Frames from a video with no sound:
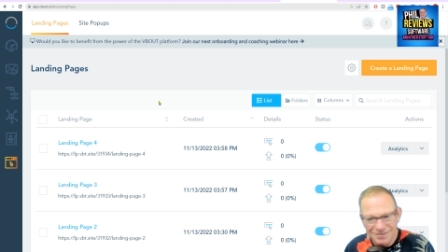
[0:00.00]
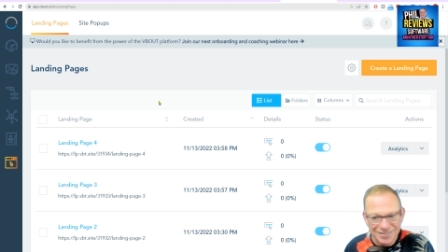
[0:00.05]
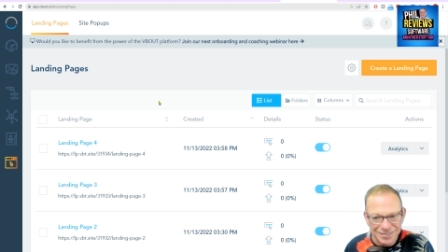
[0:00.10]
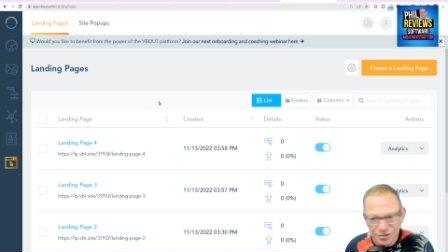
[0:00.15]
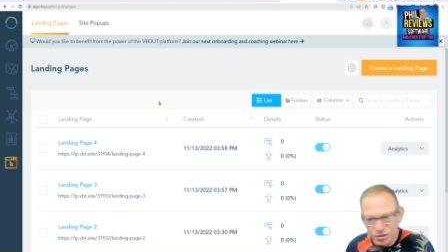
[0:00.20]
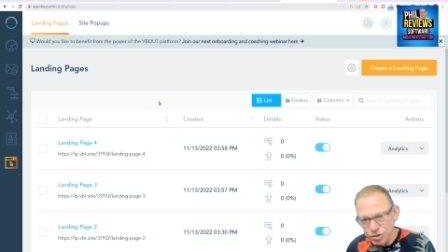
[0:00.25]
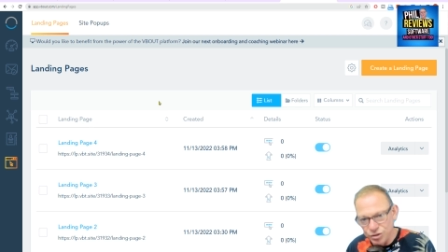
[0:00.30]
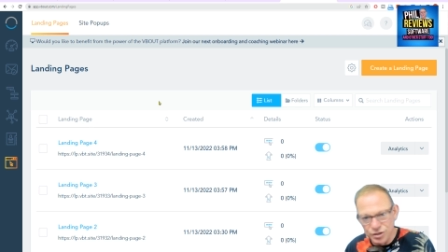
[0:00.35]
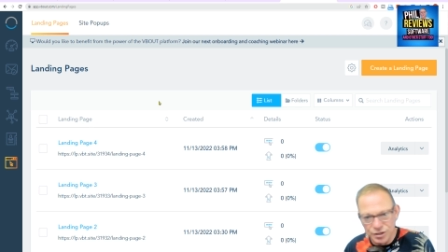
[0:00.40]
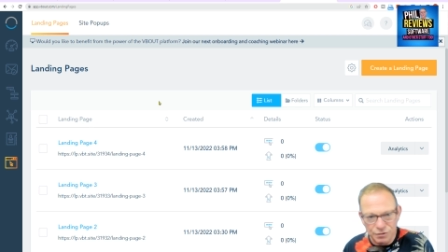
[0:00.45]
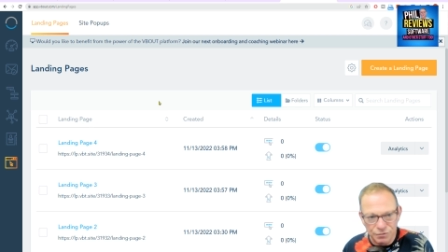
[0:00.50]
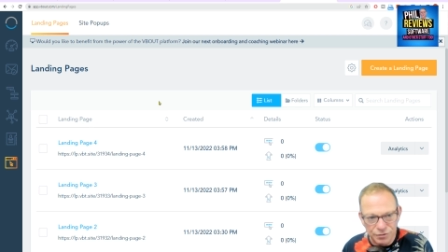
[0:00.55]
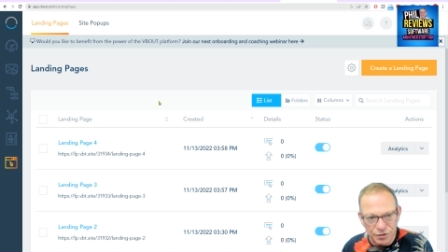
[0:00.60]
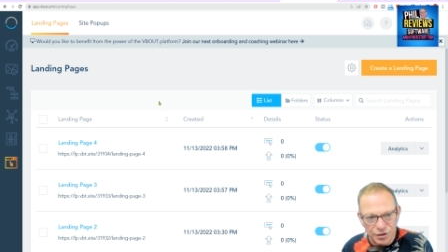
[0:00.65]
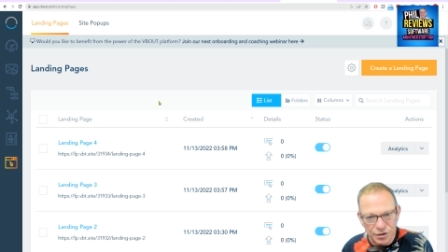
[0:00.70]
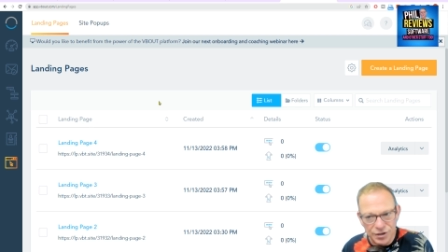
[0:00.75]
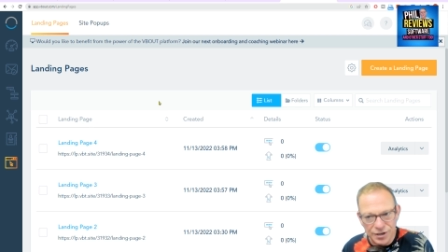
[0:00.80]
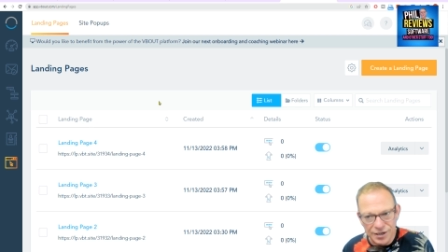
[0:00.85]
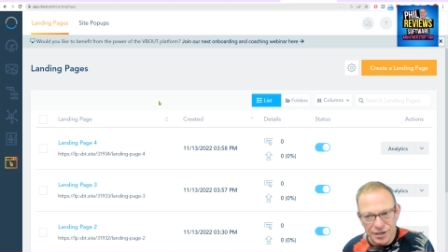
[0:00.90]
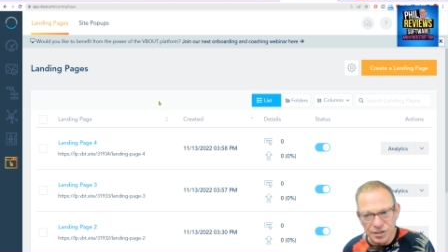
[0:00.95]
does
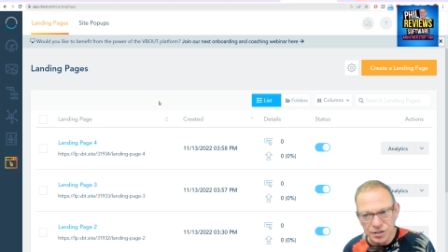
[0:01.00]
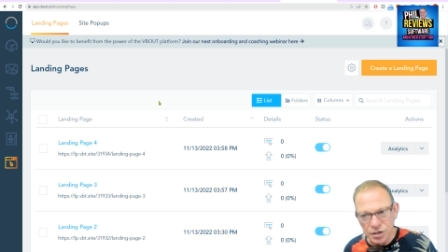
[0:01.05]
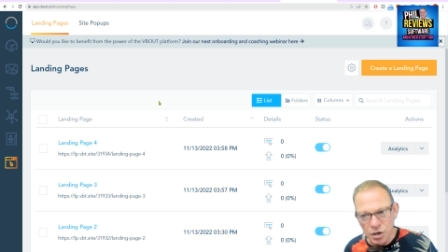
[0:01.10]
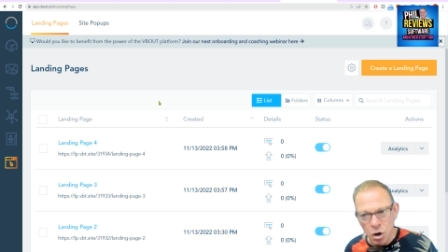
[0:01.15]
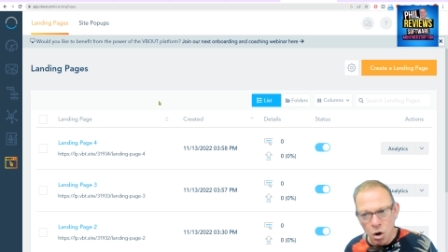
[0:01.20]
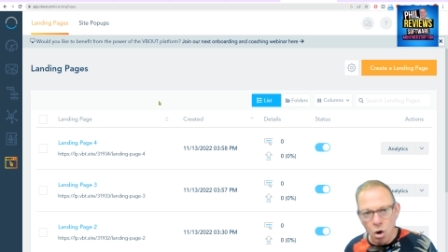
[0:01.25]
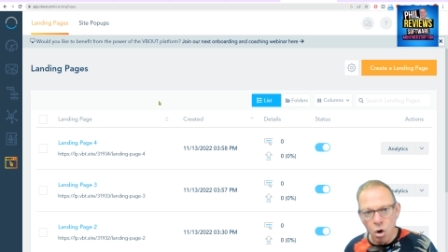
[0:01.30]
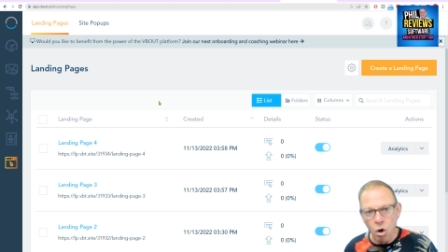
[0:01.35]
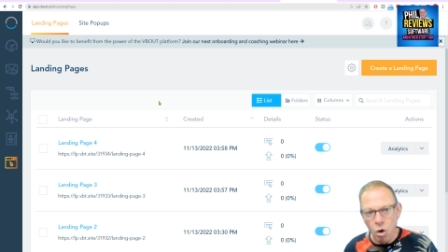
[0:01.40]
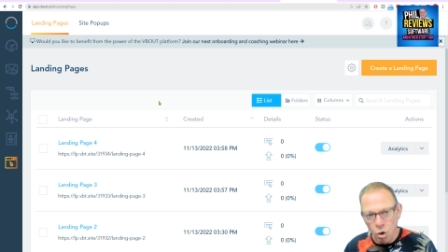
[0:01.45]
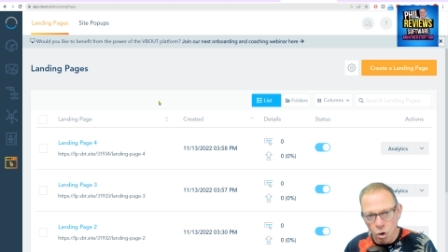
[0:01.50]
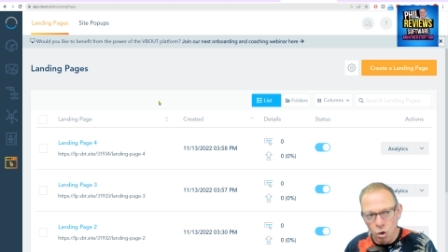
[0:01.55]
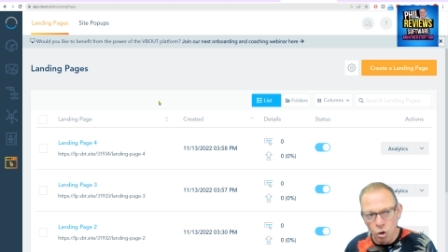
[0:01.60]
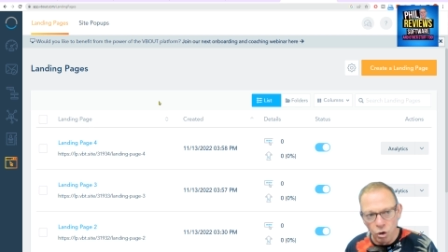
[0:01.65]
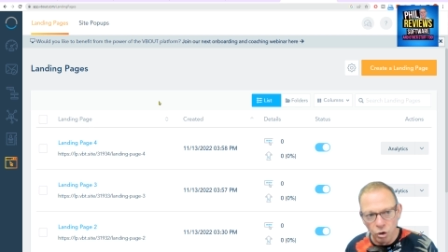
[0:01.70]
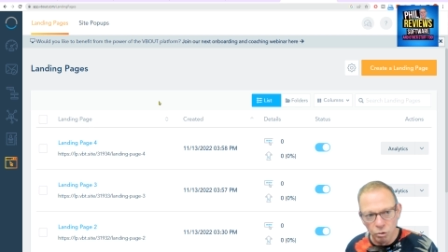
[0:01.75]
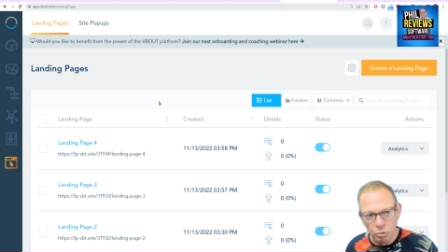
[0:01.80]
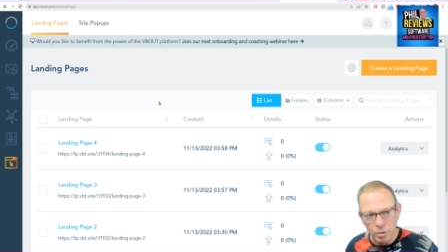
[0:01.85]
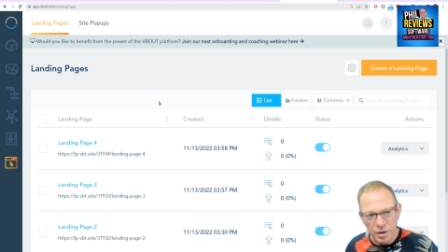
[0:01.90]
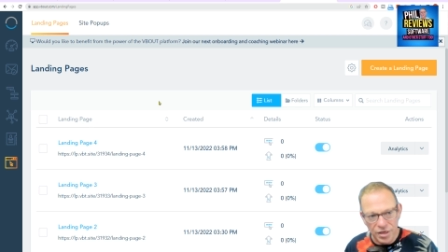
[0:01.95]
different things
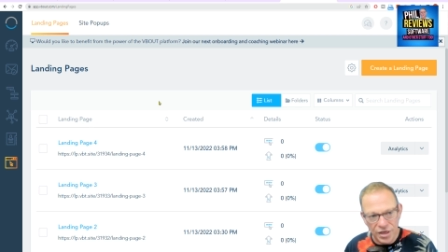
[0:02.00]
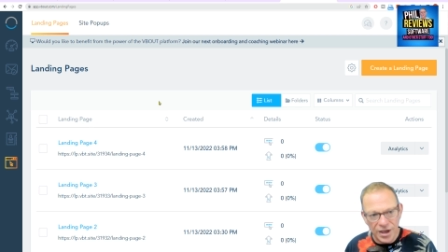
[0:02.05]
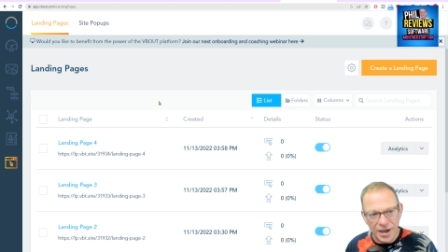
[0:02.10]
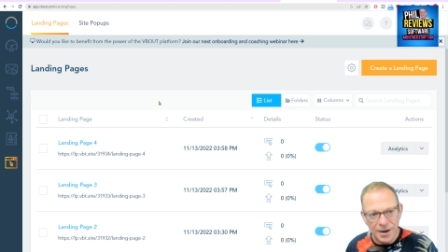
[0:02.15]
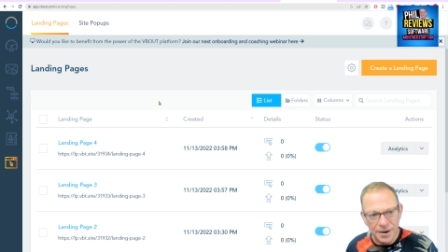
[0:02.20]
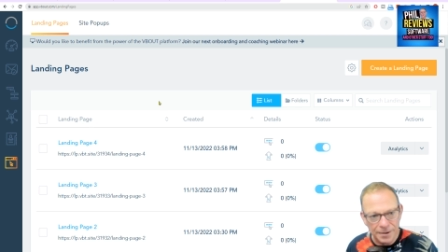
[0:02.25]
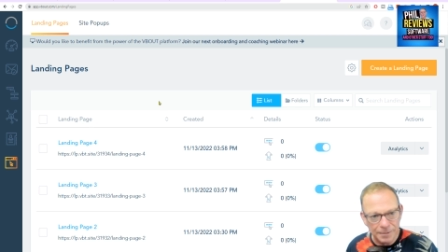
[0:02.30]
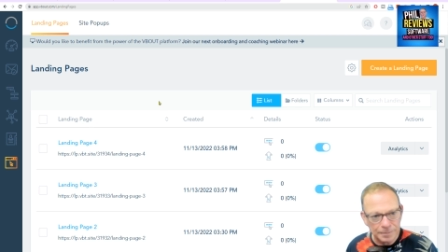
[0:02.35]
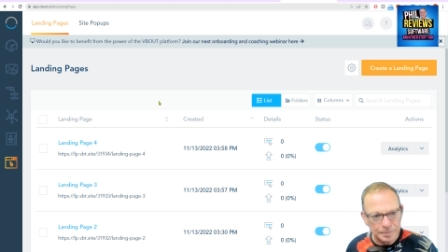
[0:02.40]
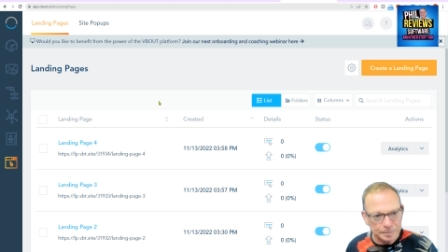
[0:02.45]
all within